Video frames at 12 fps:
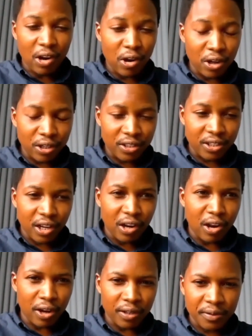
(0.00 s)
learned
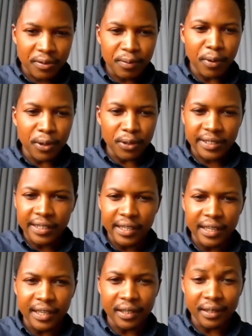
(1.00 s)
a lot,
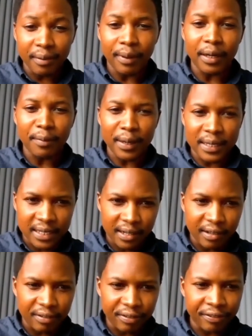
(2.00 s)
mostly about
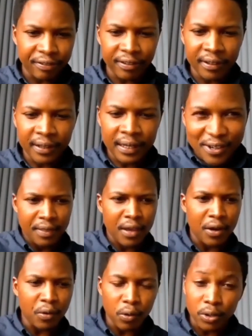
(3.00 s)
myself,
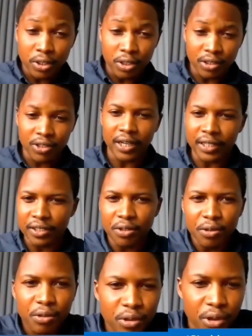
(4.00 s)
and then also
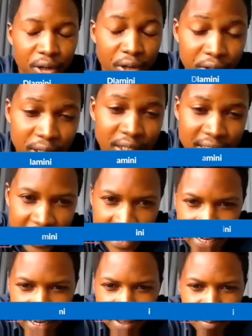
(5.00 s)
trying to learn to
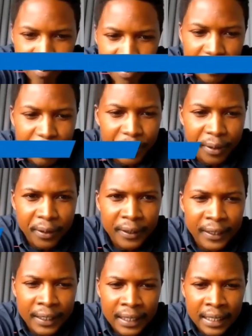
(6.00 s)
understand other
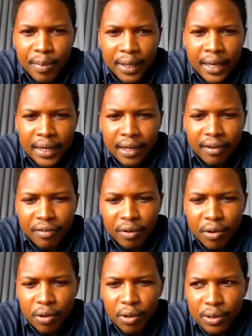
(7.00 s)
people. In the beginning
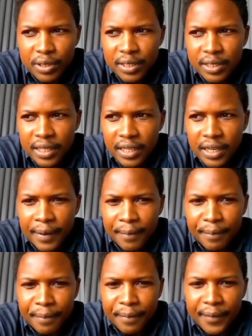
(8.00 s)
of the course,
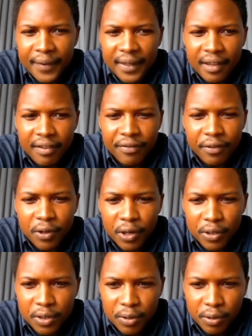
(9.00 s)
if
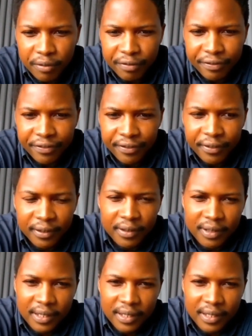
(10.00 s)
you don't sort of